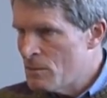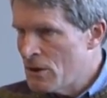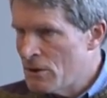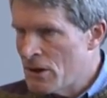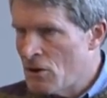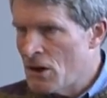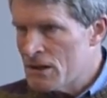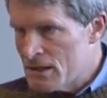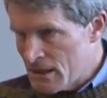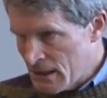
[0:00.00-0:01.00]
whether he
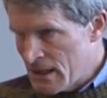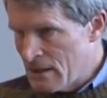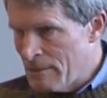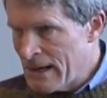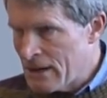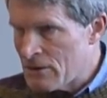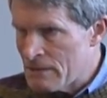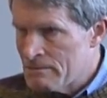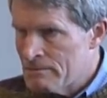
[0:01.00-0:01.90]
crosses a legal boundary.